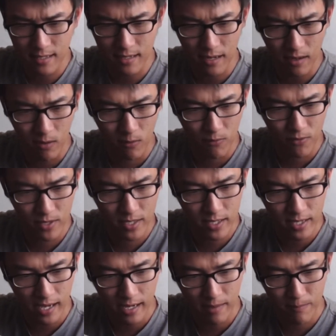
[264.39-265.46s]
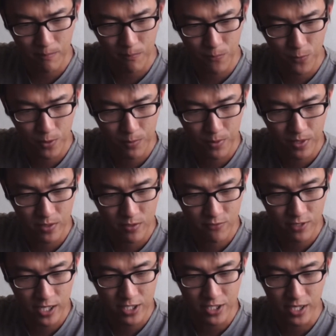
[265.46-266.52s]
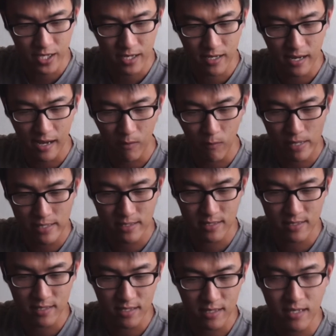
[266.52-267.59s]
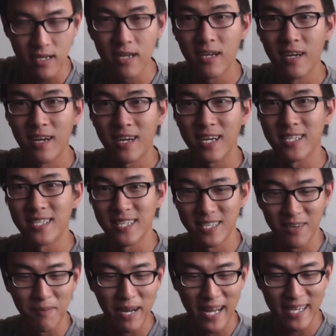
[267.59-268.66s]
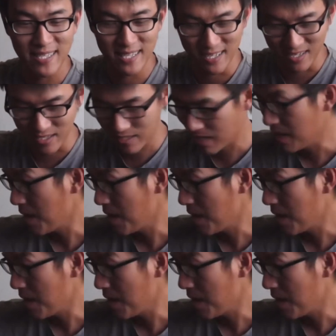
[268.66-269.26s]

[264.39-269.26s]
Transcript: Hopefully I can re-put a new fletch and not waste this sticker, because these are my last stickers.